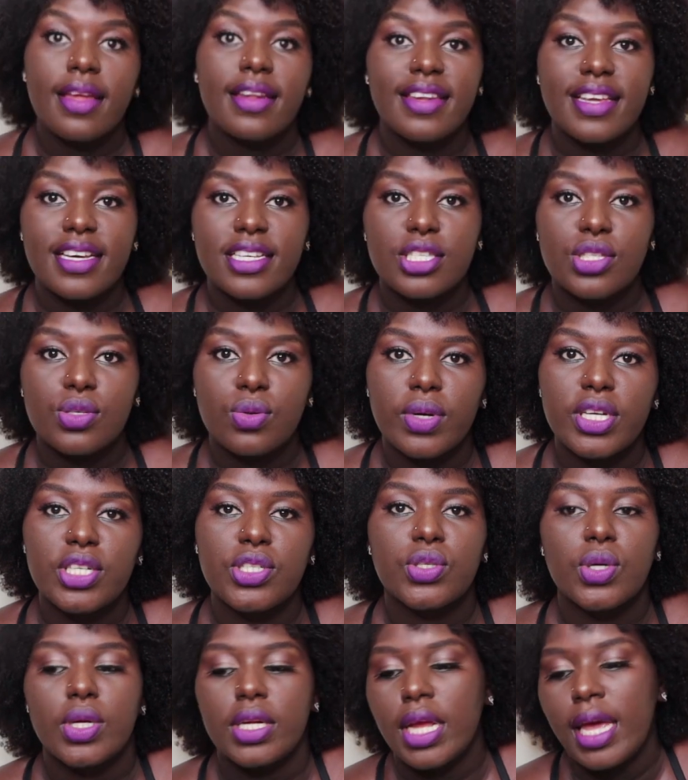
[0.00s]
Next
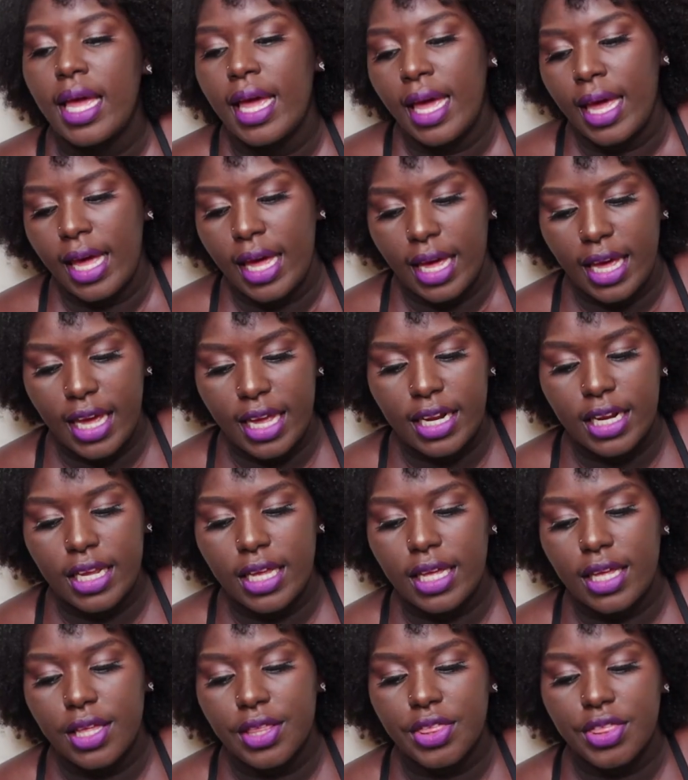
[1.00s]
question:
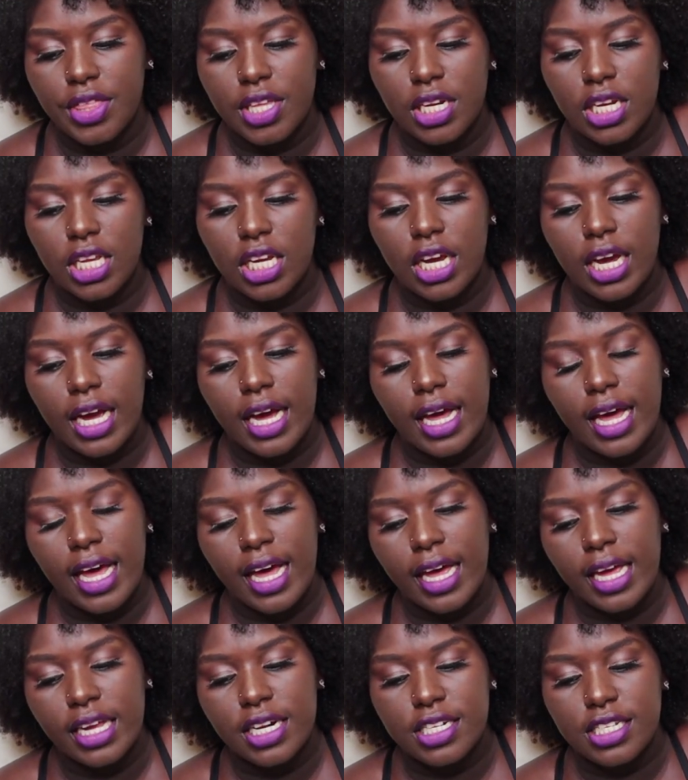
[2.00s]
any ethnic
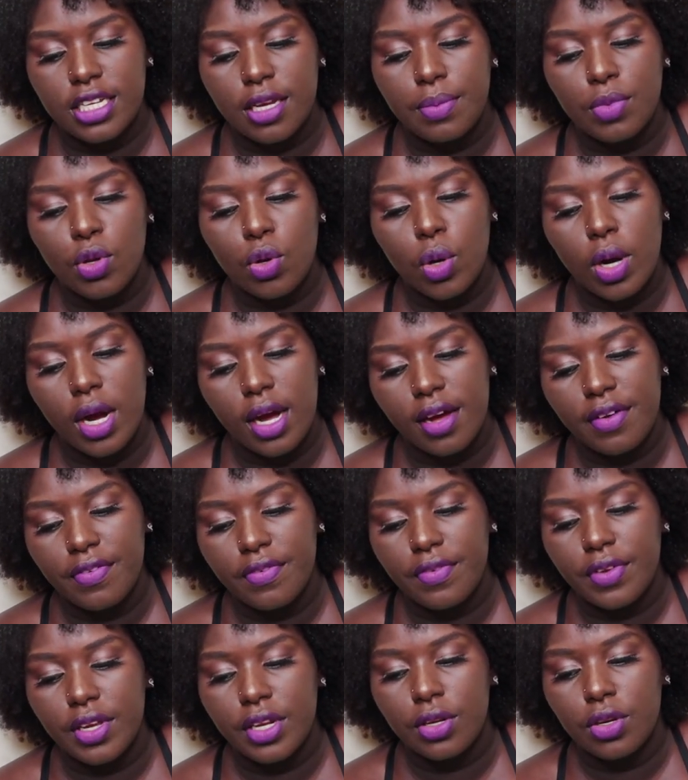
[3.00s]
item you
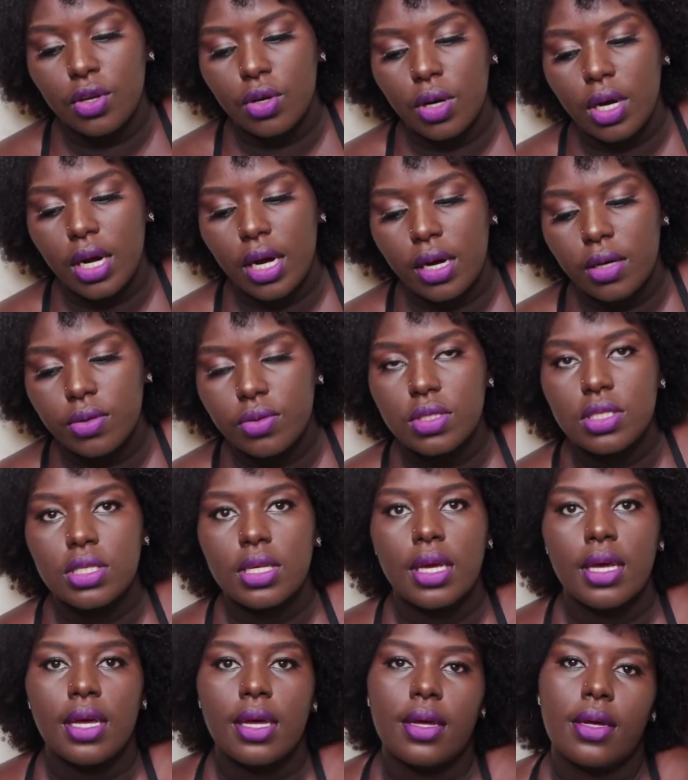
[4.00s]
have in your
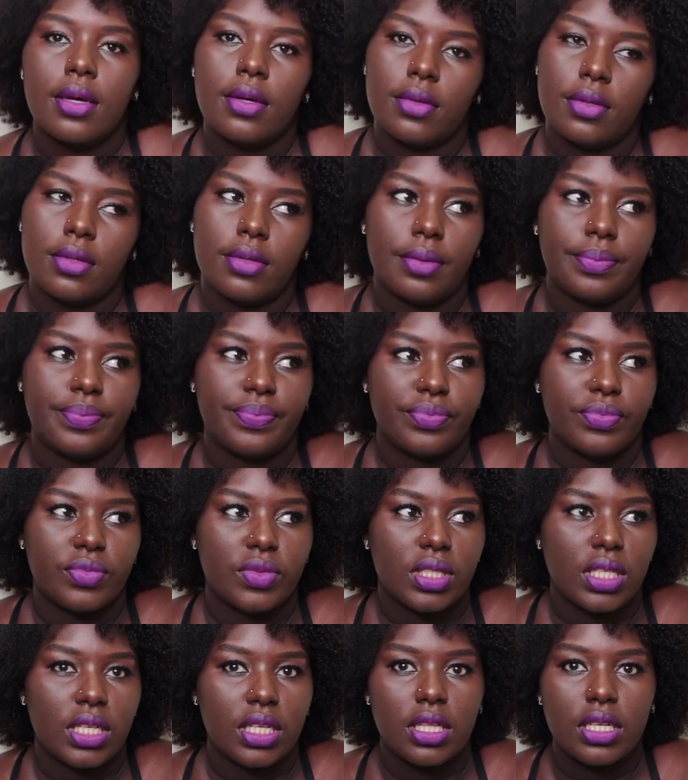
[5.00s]
house?
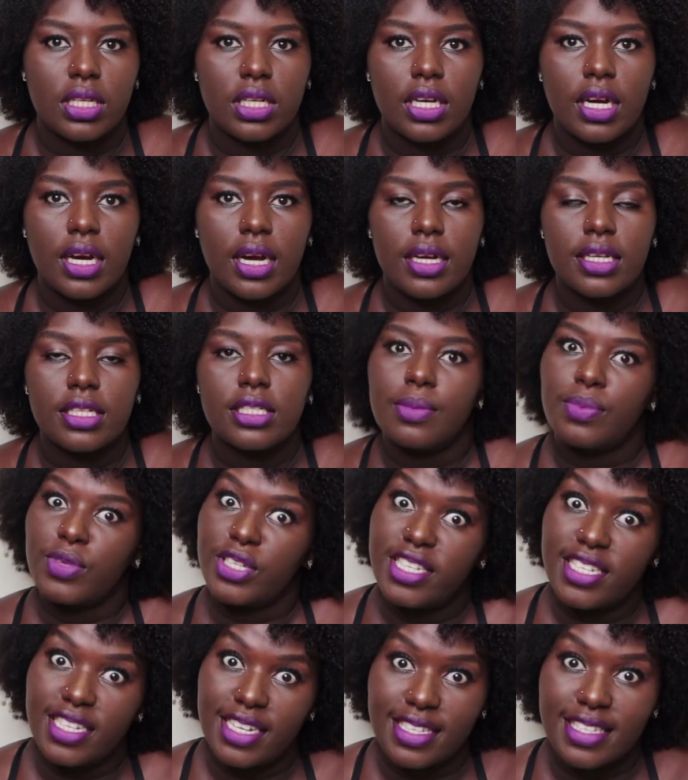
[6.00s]
Ethnic item,
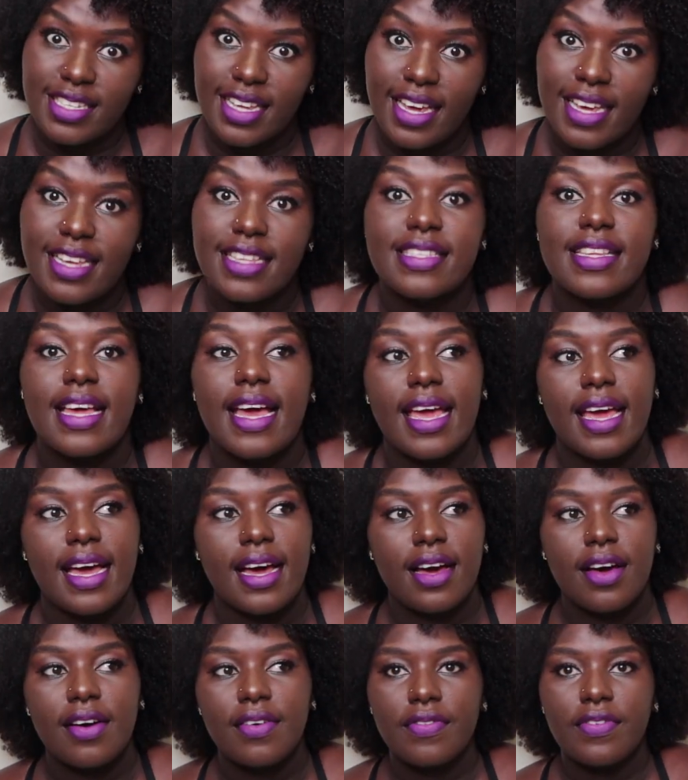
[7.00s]
yes guys, I
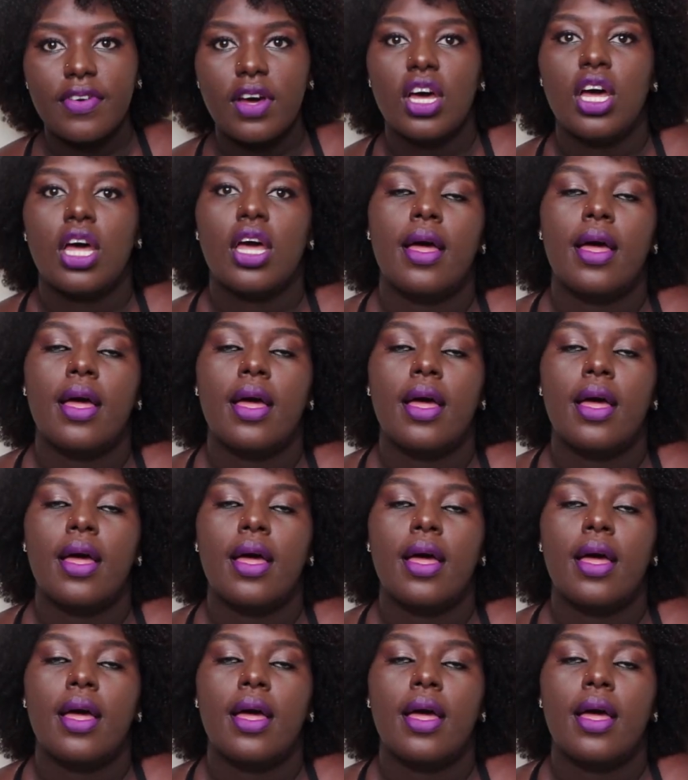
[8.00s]
have